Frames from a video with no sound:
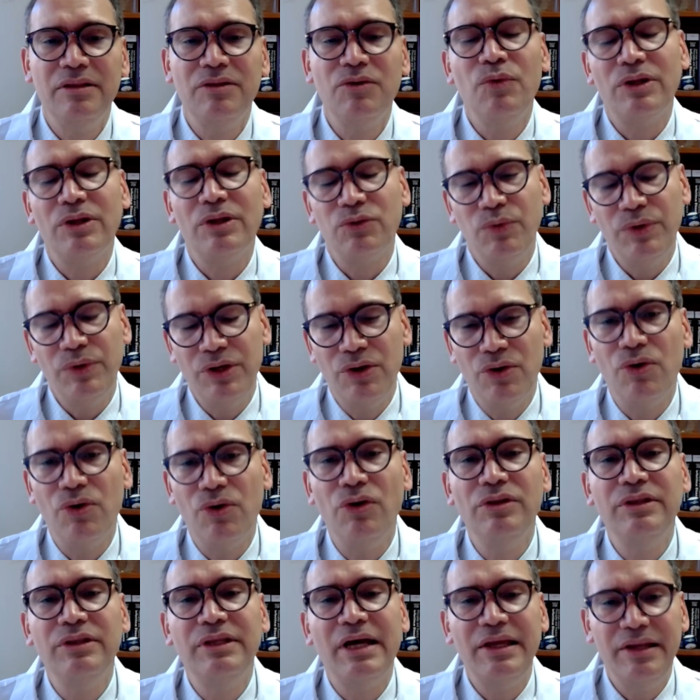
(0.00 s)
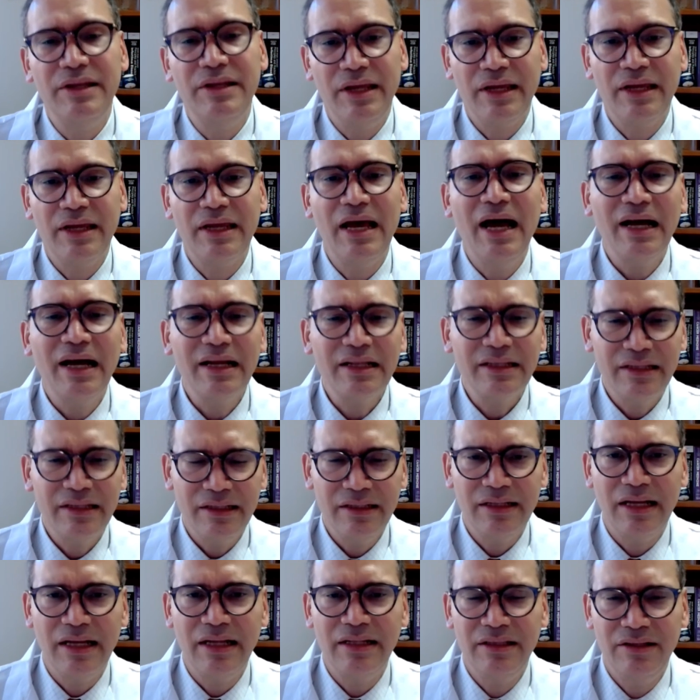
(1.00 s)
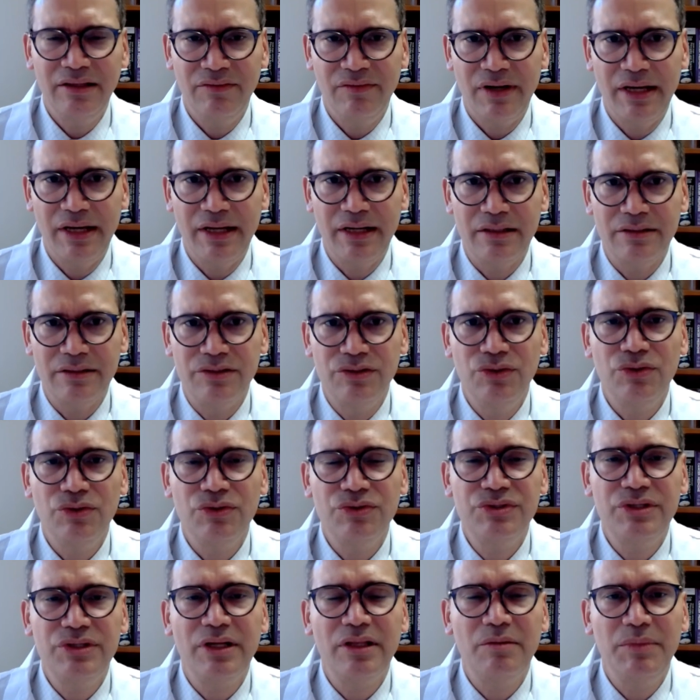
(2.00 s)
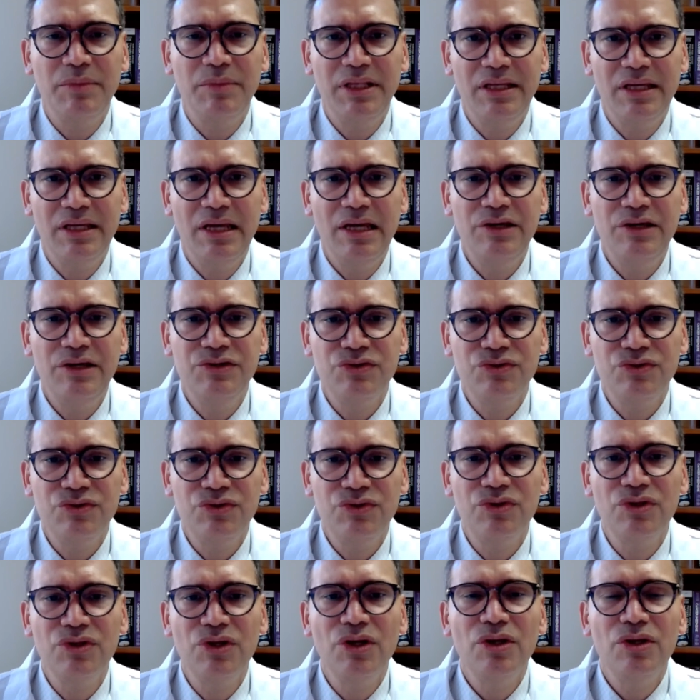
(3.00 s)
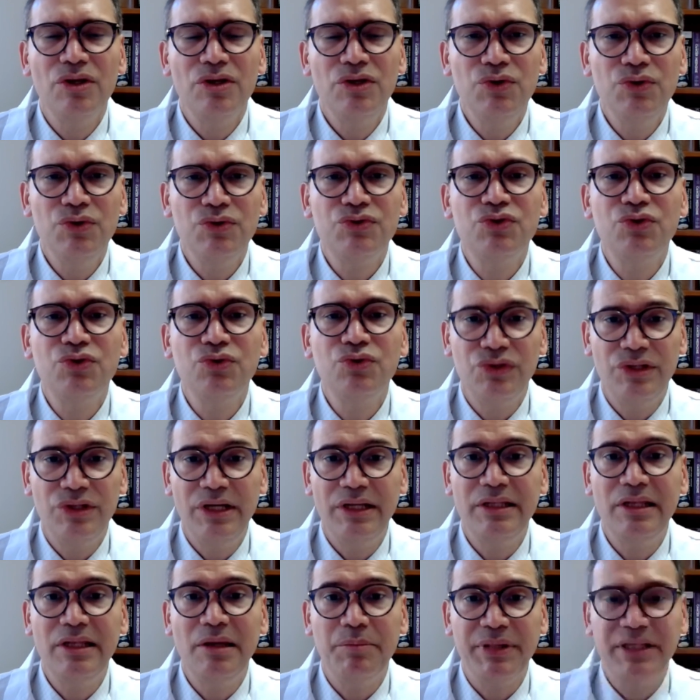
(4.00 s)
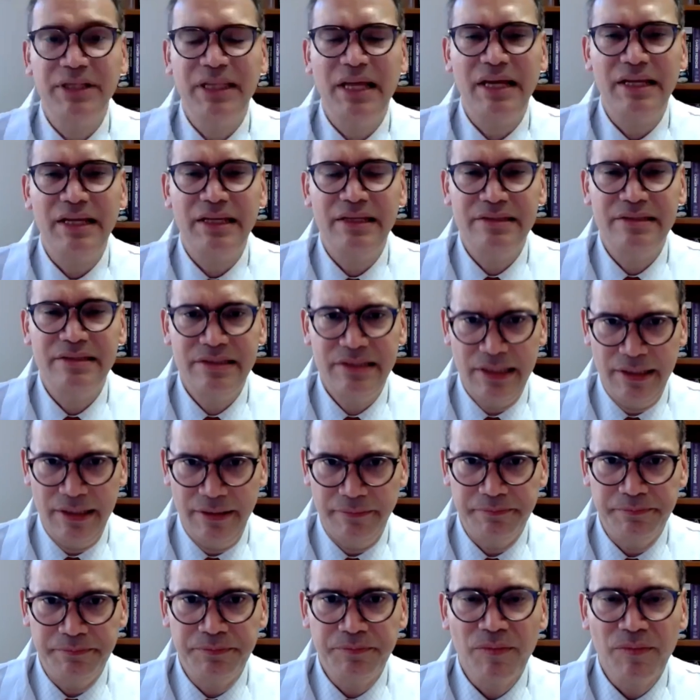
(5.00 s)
what we call direct acting antivirals. Those are the medications used to treat hepatitis C.